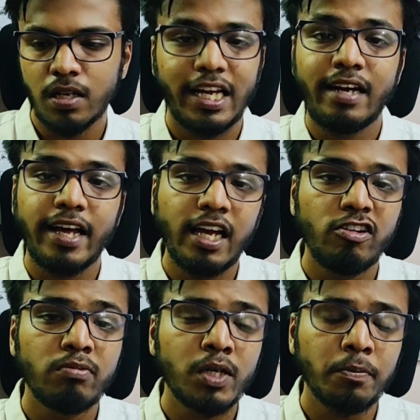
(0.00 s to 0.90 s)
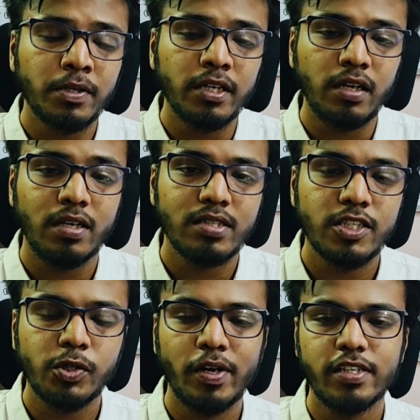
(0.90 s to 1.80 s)
They'll tell you about a particular
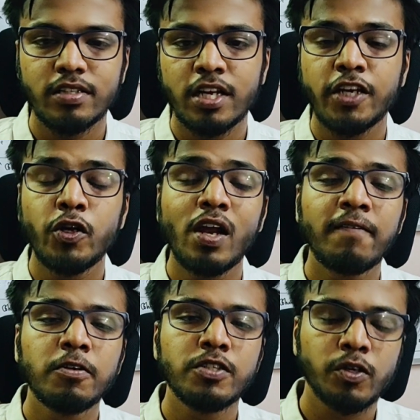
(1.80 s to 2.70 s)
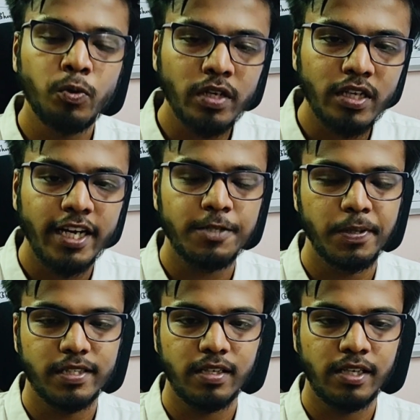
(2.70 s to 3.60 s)
situation and you'll have to scrutinize
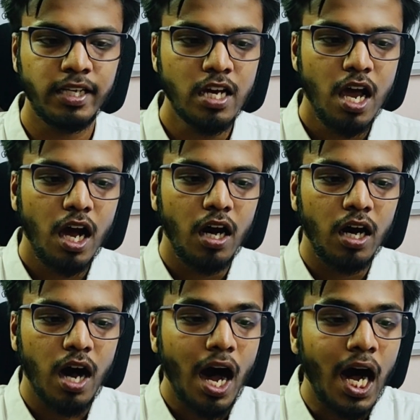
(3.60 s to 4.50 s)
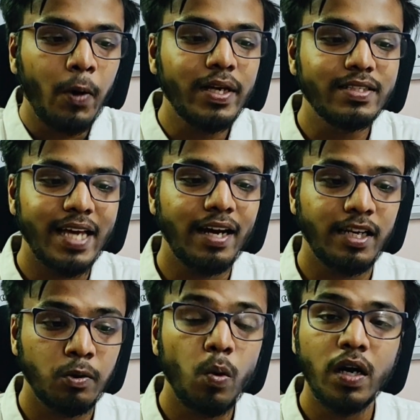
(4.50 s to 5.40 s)
basically how
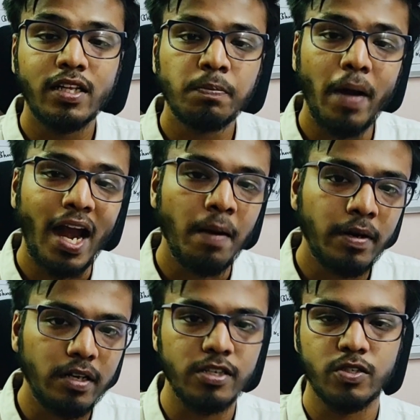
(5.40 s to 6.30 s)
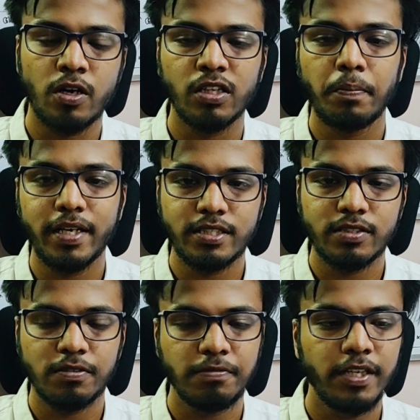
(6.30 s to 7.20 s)
exactly, what are the parameters on the basis
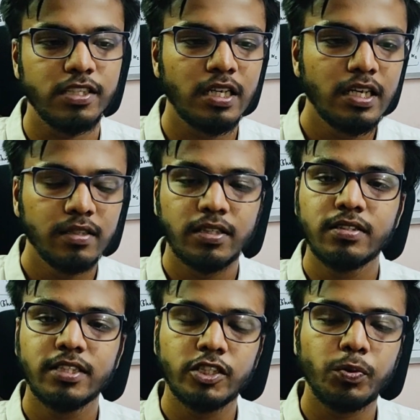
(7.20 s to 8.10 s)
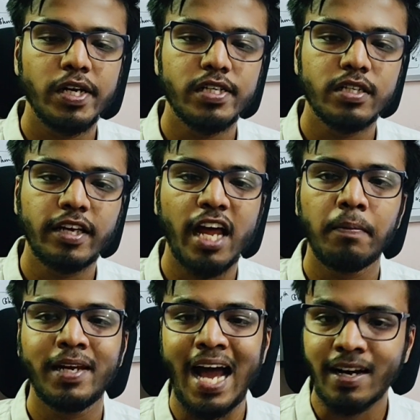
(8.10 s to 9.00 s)
of which this situation can
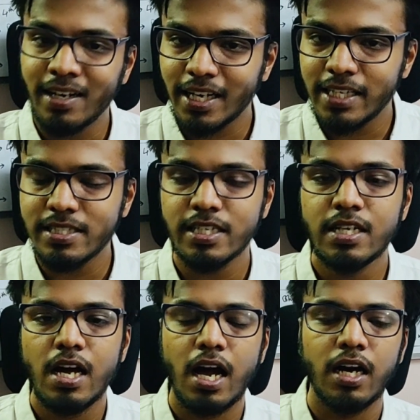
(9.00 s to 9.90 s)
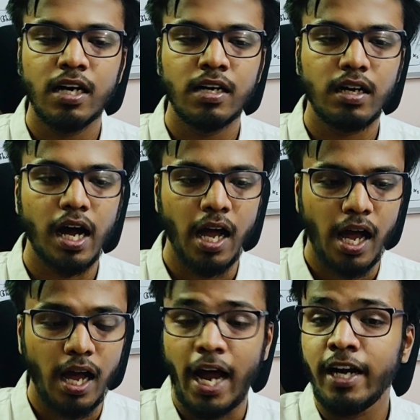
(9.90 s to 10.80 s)
be analyzed,
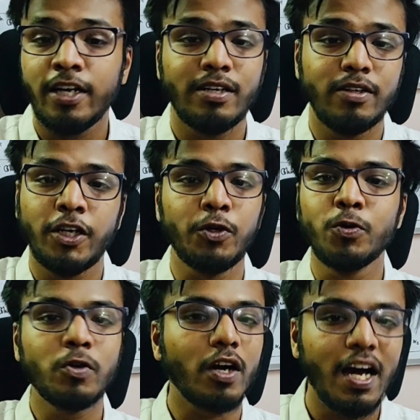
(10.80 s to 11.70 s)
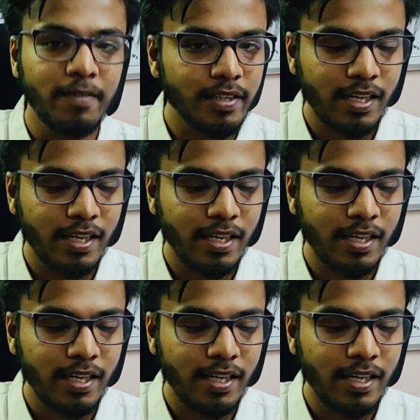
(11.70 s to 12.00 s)
and you do not have to